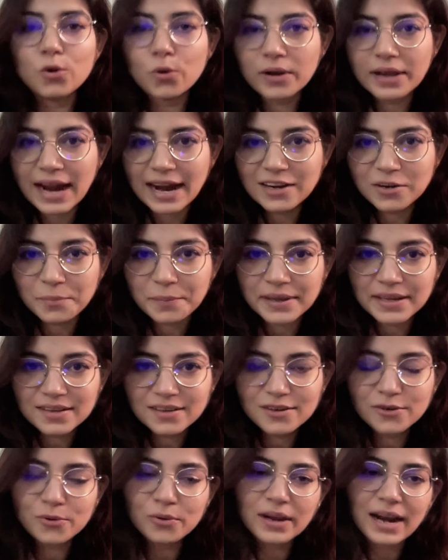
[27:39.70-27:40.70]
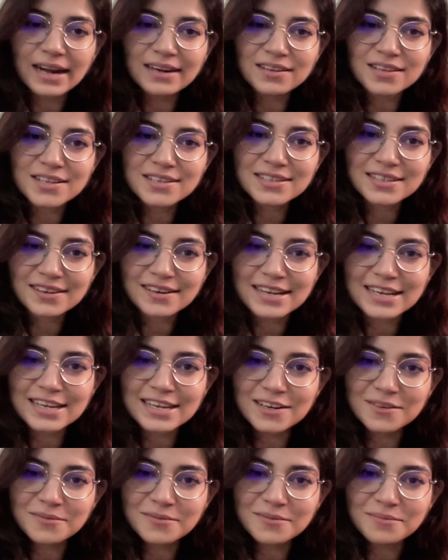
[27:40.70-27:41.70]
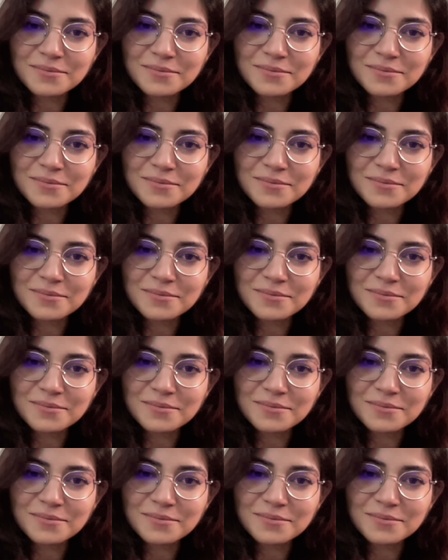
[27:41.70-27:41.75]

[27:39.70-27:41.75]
Look at me, look at the screen.